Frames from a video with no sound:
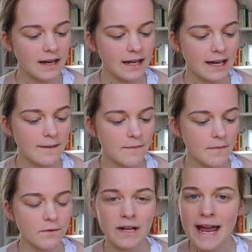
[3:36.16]

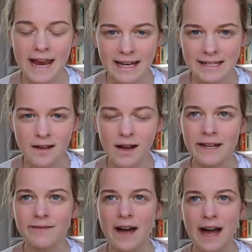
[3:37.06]
him relaying his
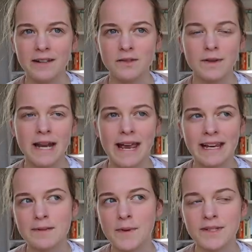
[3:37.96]
life and relaying
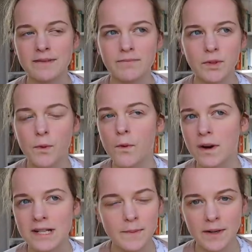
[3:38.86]
his most
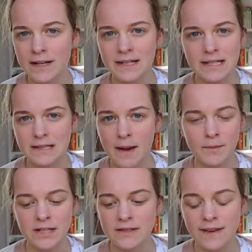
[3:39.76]
core experiences,
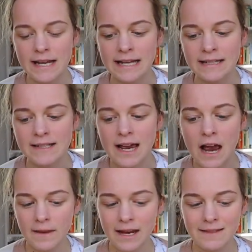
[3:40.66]
memories, feelings
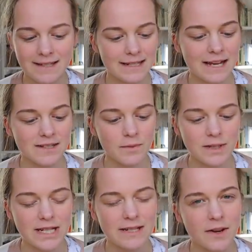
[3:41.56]
in this letter
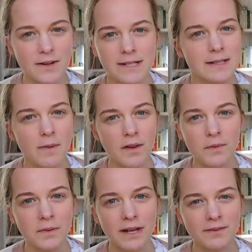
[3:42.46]
which he knows his mother
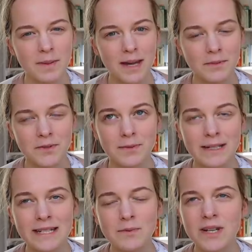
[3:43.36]
will never be able to
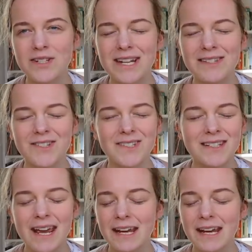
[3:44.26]
read, which is just,